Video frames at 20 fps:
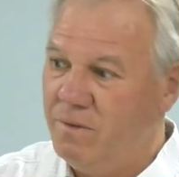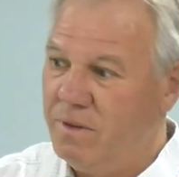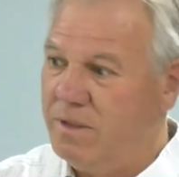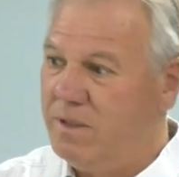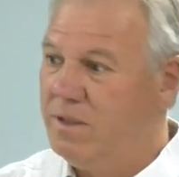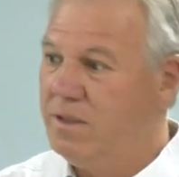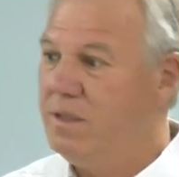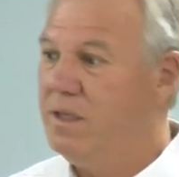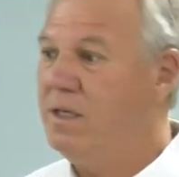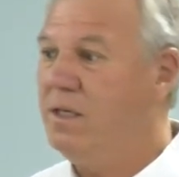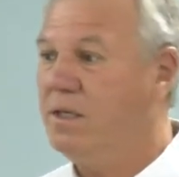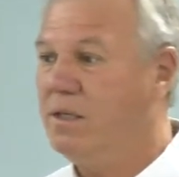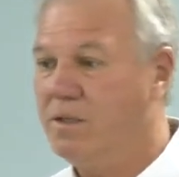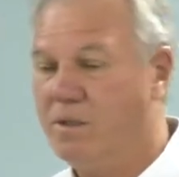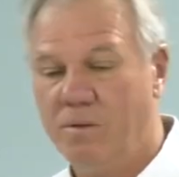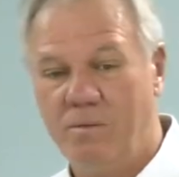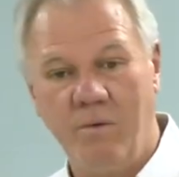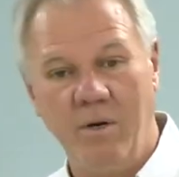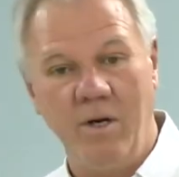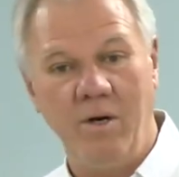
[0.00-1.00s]
didn't want
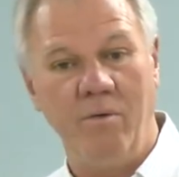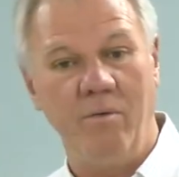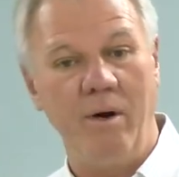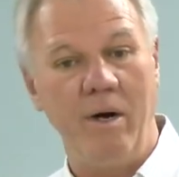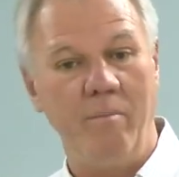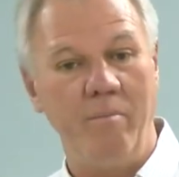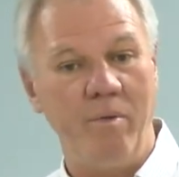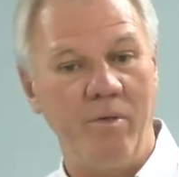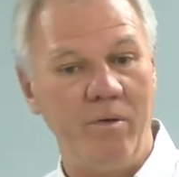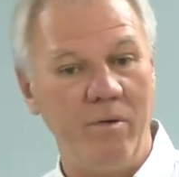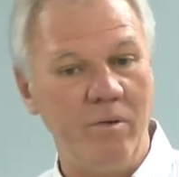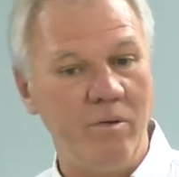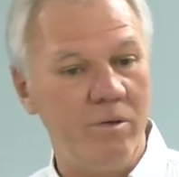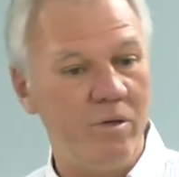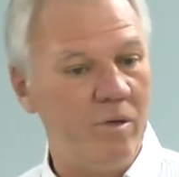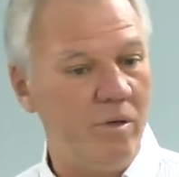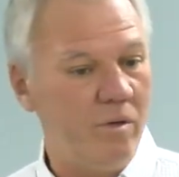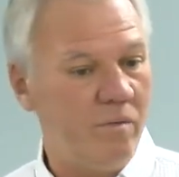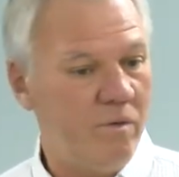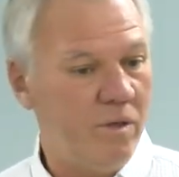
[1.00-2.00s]
disease running rampant through
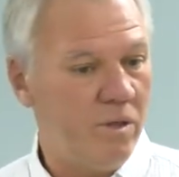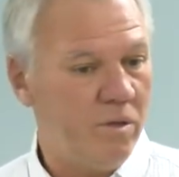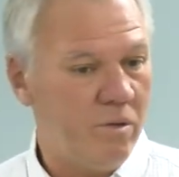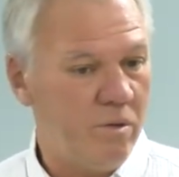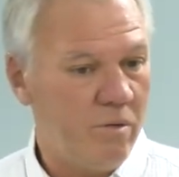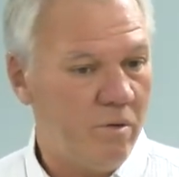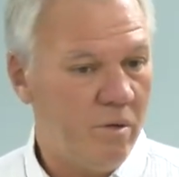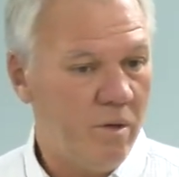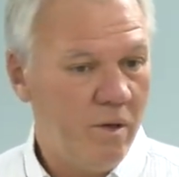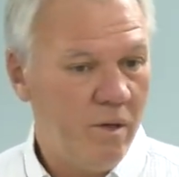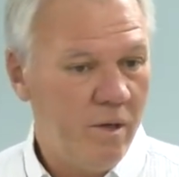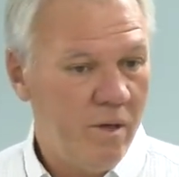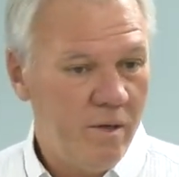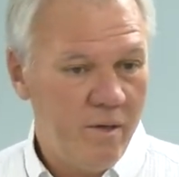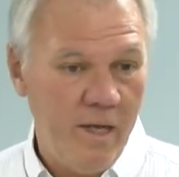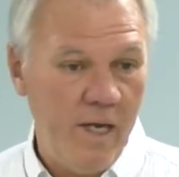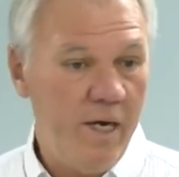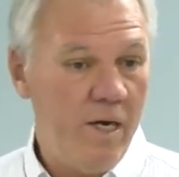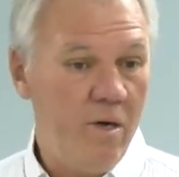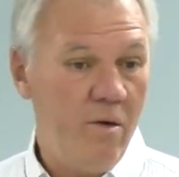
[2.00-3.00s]
the children of Israel.
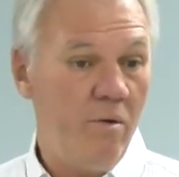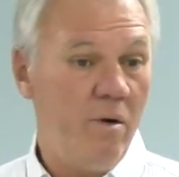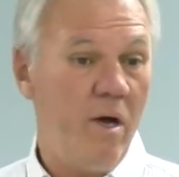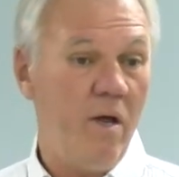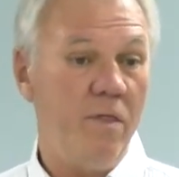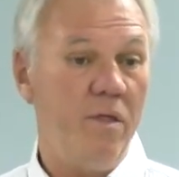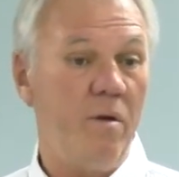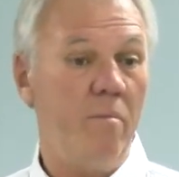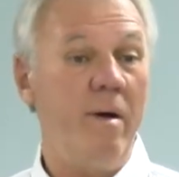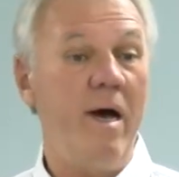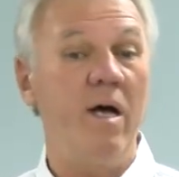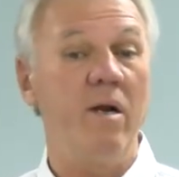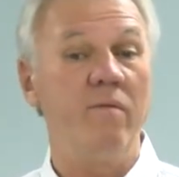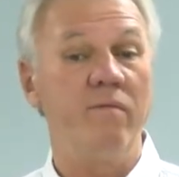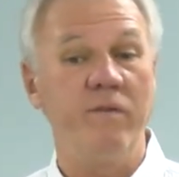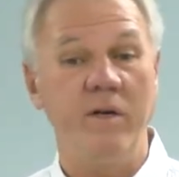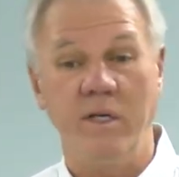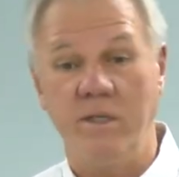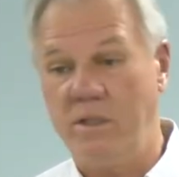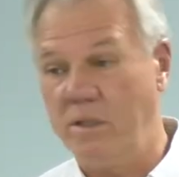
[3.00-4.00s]
They didn't know nothing
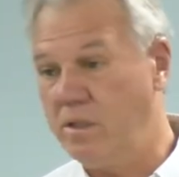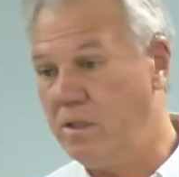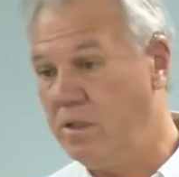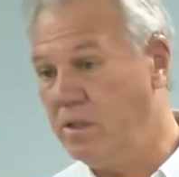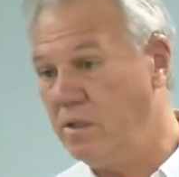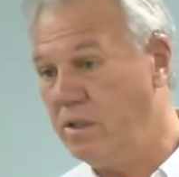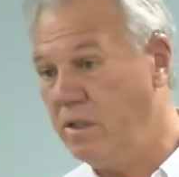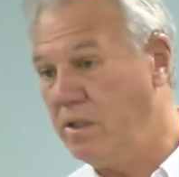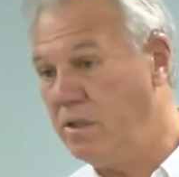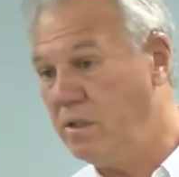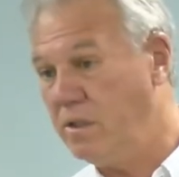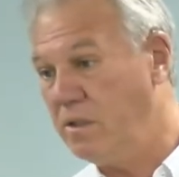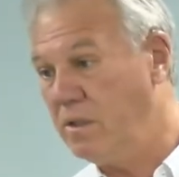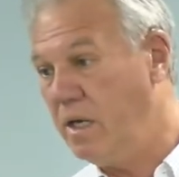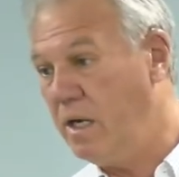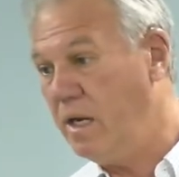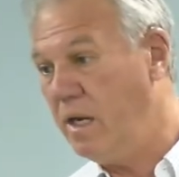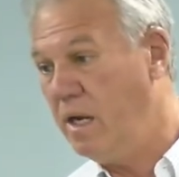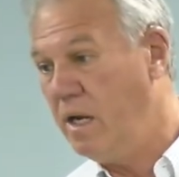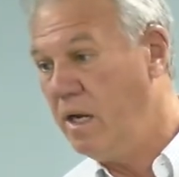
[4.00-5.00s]
about infectious
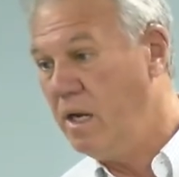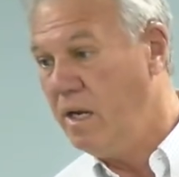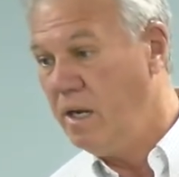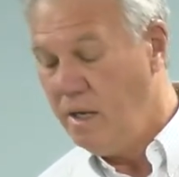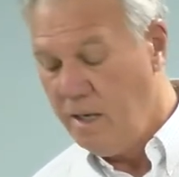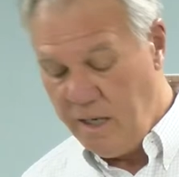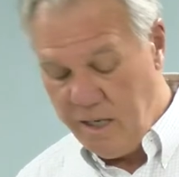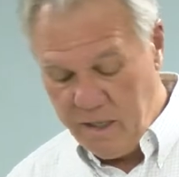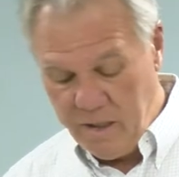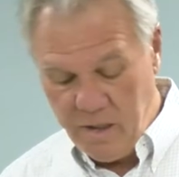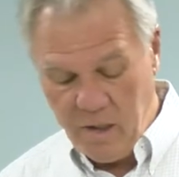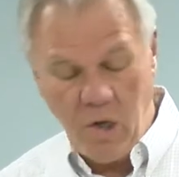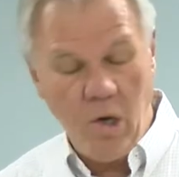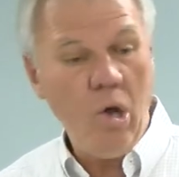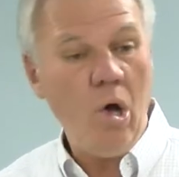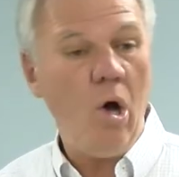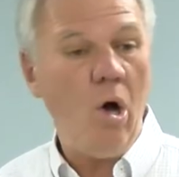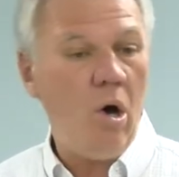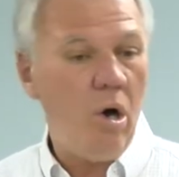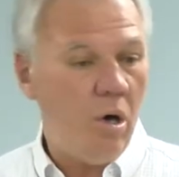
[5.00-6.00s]
diseases then. In the
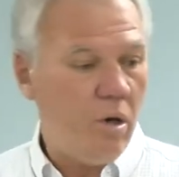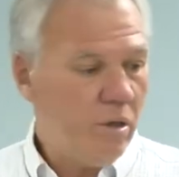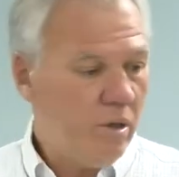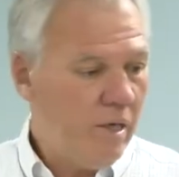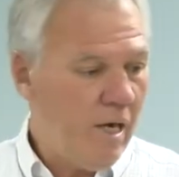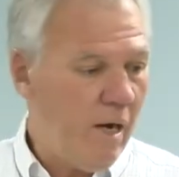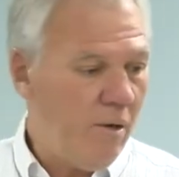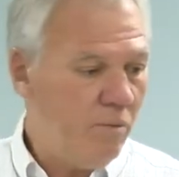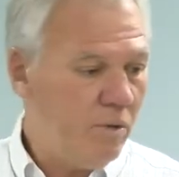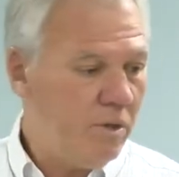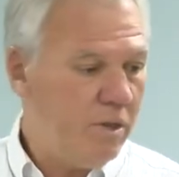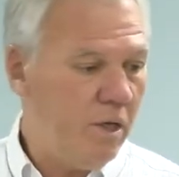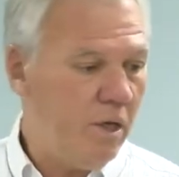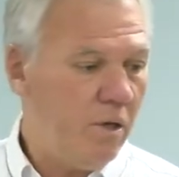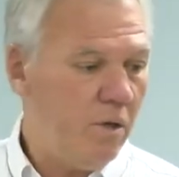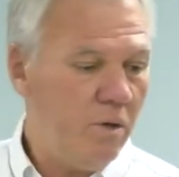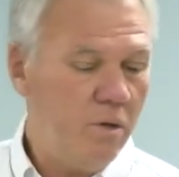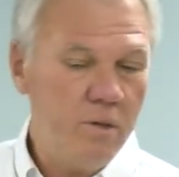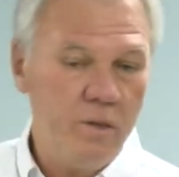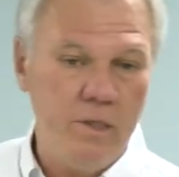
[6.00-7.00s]
law, God would
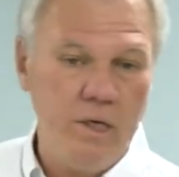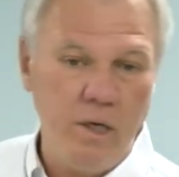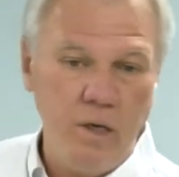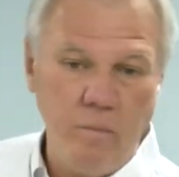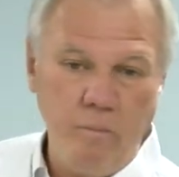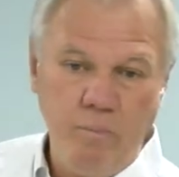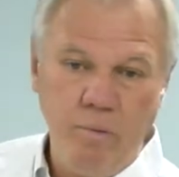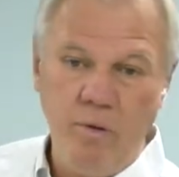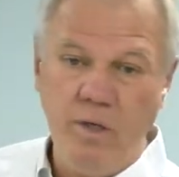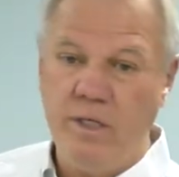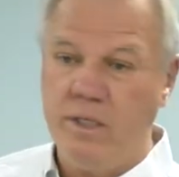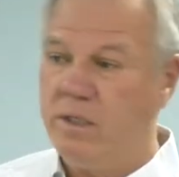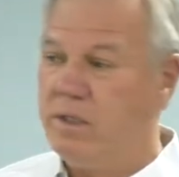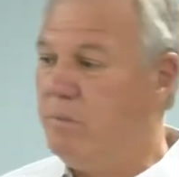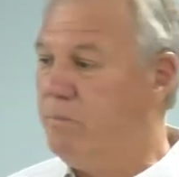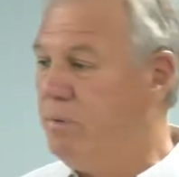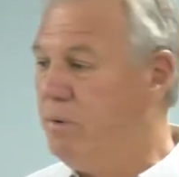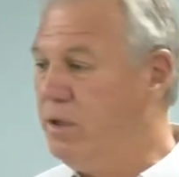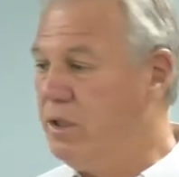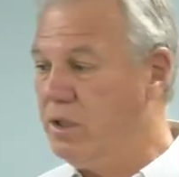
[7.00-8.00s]
tell, tell a
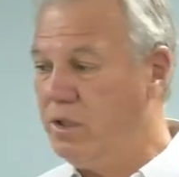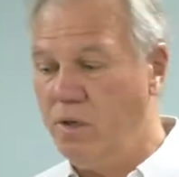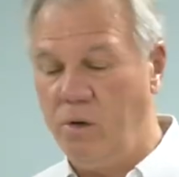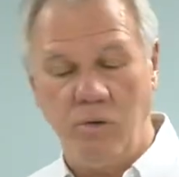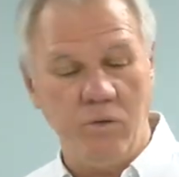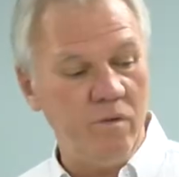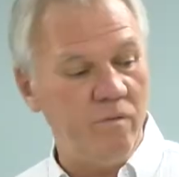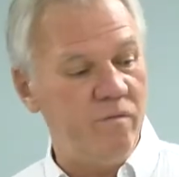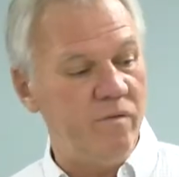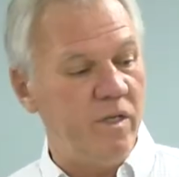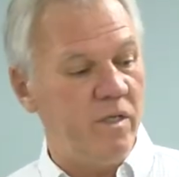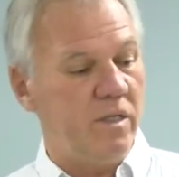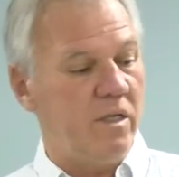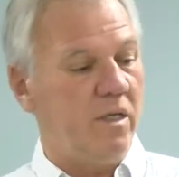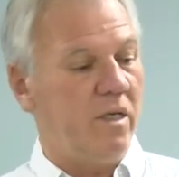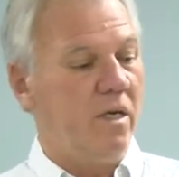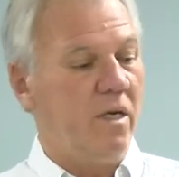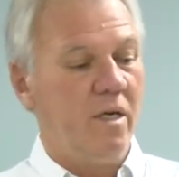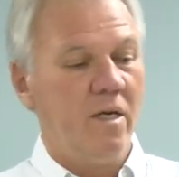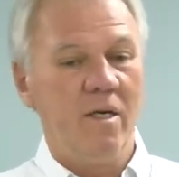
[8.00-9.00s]
priest, the priest goes and
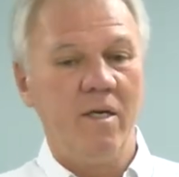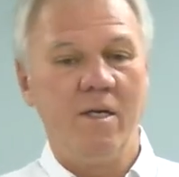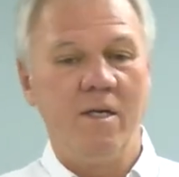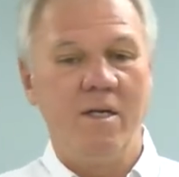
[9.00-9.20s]
visit